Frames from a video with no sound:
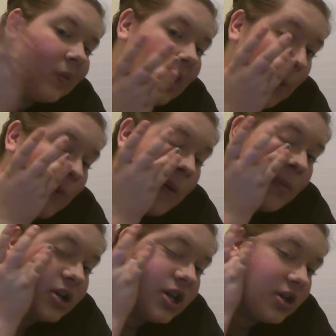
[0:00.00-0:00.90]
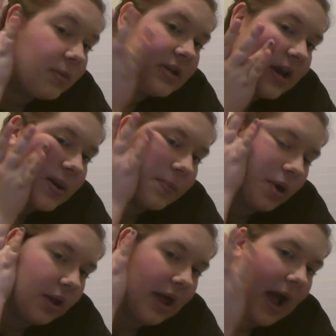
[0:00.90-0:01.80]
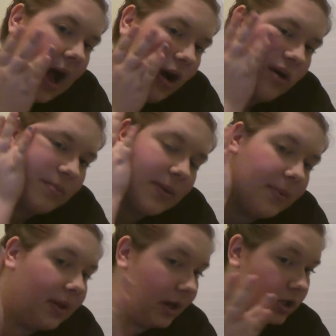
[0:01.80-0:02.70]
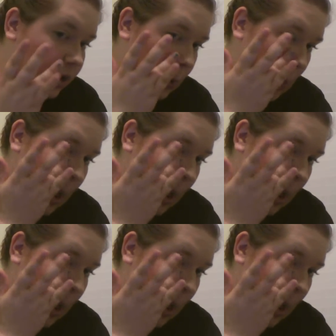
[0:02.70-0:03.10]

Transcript: With my blush, I do tend to pull it out. People like to